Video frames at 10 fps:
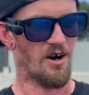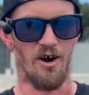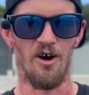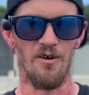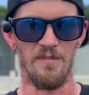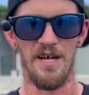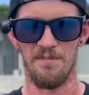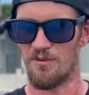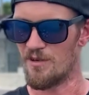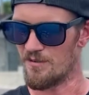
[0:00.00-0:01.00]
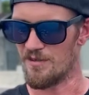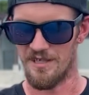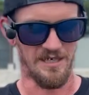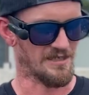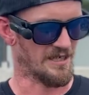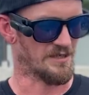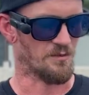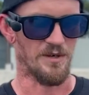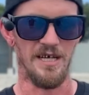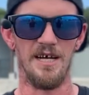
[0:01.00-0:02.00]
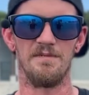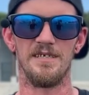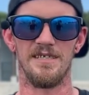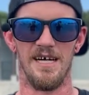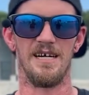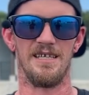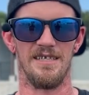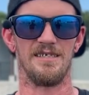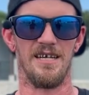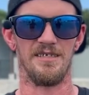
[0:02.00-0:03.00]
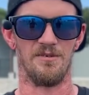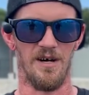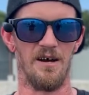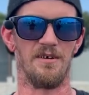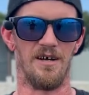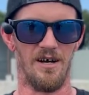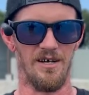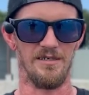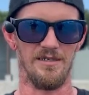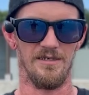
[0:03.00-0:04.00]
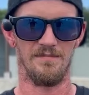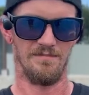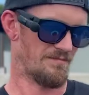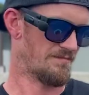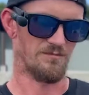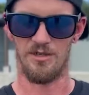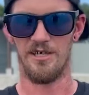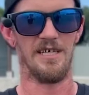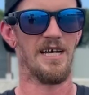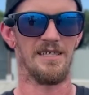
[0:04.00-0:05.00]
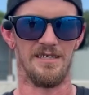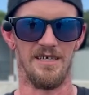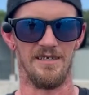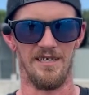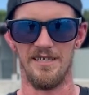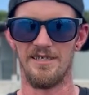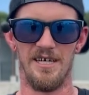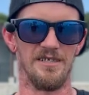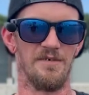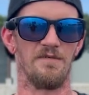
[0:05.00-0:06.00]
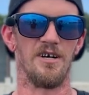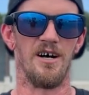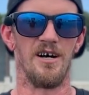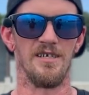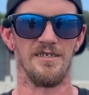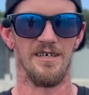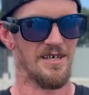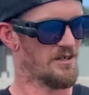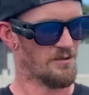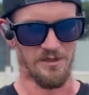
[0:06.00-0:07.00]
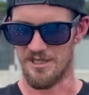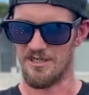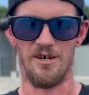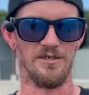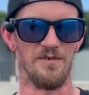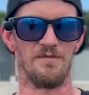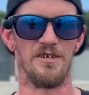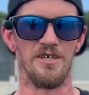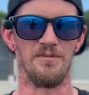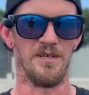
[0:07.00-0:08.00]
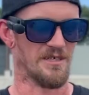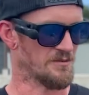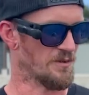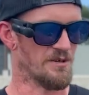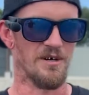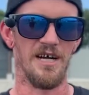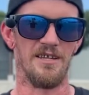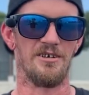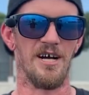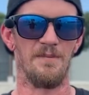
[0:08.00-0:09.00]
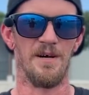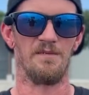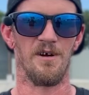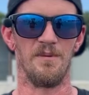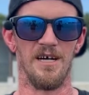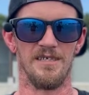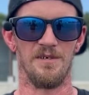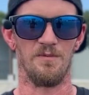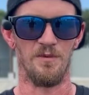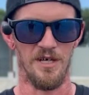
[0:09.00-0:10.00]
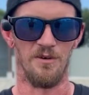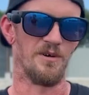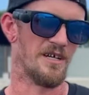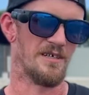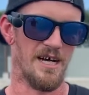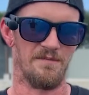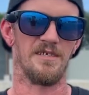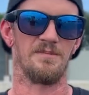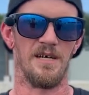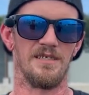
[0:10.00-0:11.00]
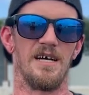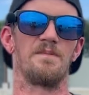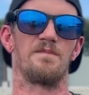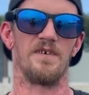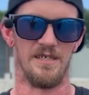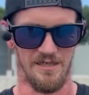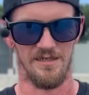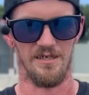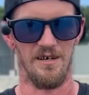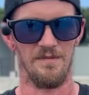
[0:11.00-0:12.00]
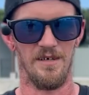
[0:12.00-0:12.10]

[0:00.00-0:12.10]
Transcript: Our main point with these is we have designed these things around us. Really, that's it. These things are for us, which is also for you, because we ride the crap out of our bikes and we don't want to have to spend time fixing stuff.